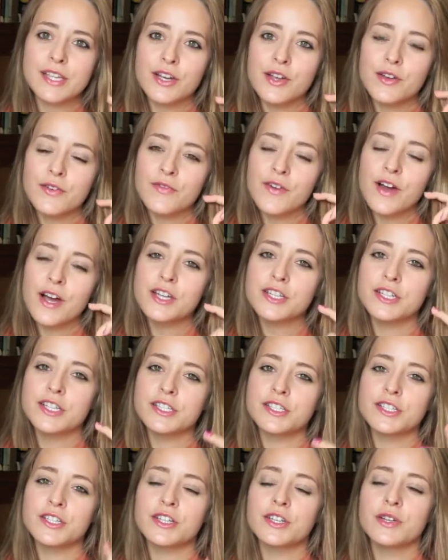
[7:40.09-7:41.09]
I know
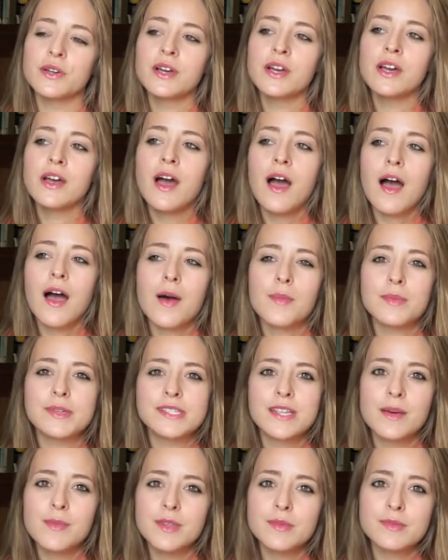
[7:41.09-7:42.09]
Virgin do, but
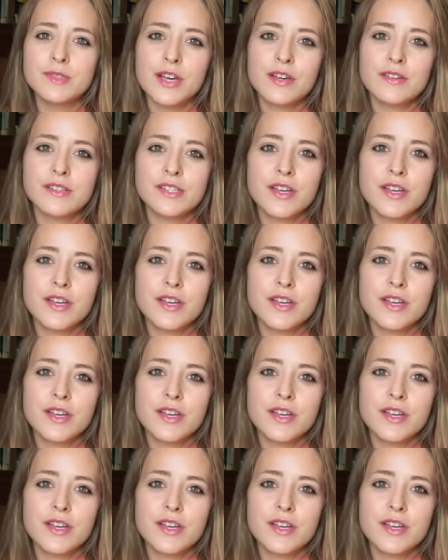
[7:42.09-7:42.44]
some of them don't,